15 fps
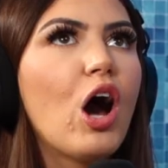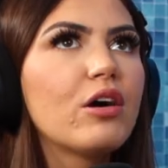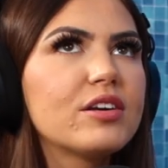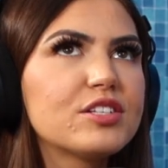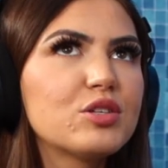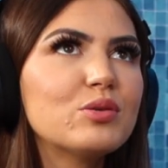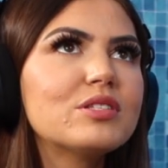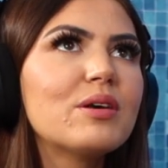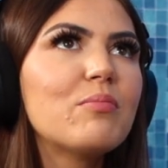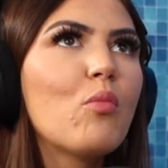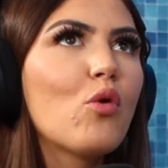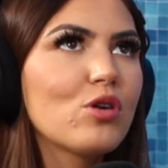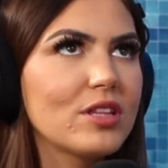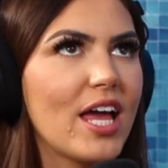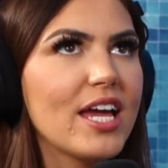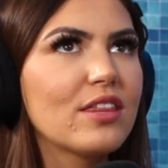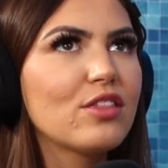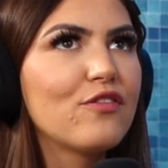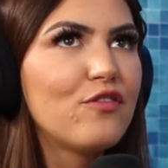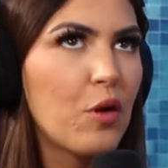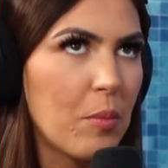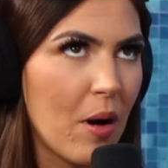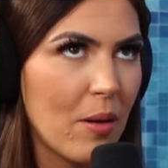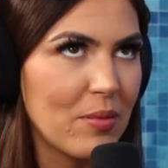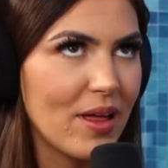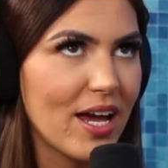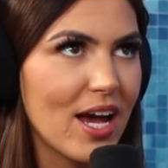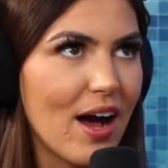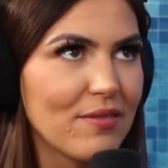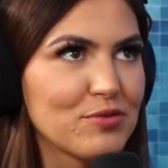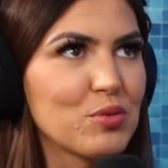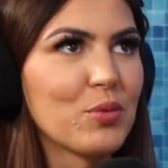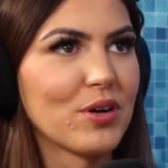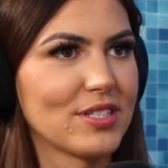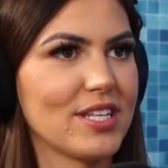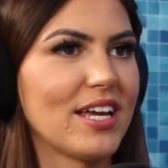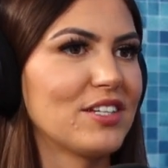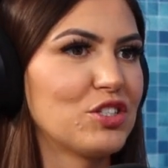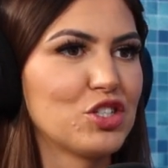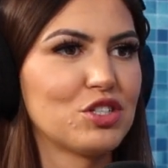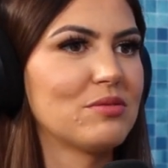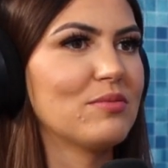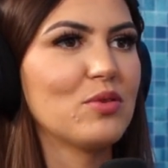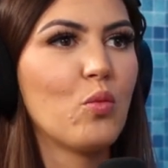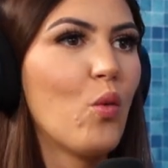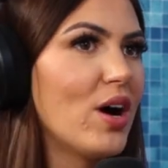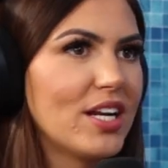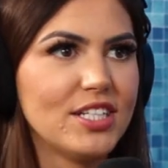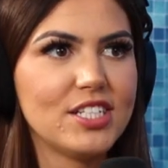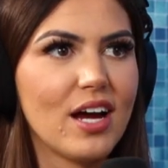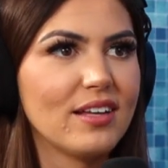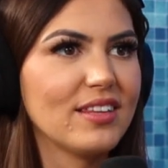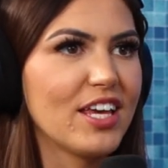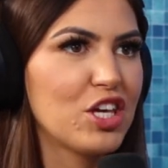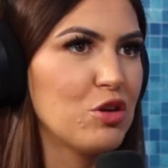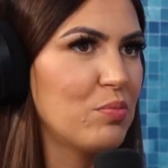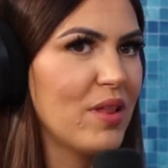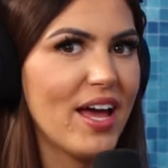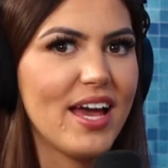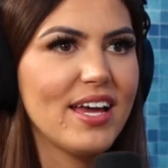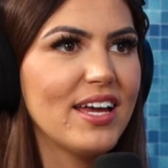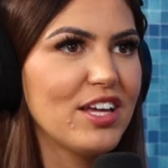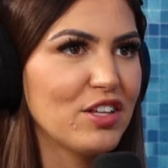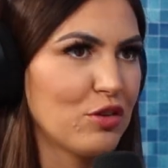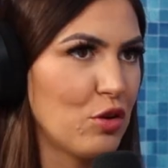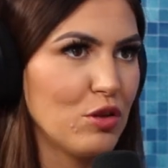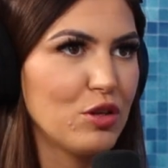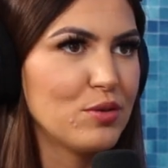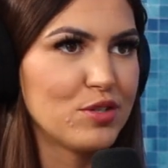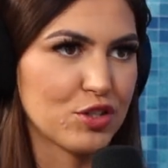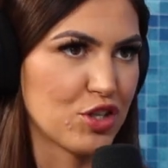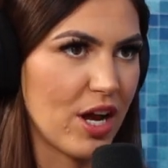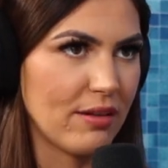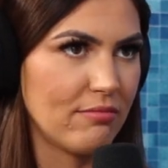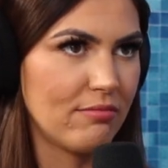Okay, so is it more like the football playoffs where it's like just one and done? Like you play, you lose, you're done.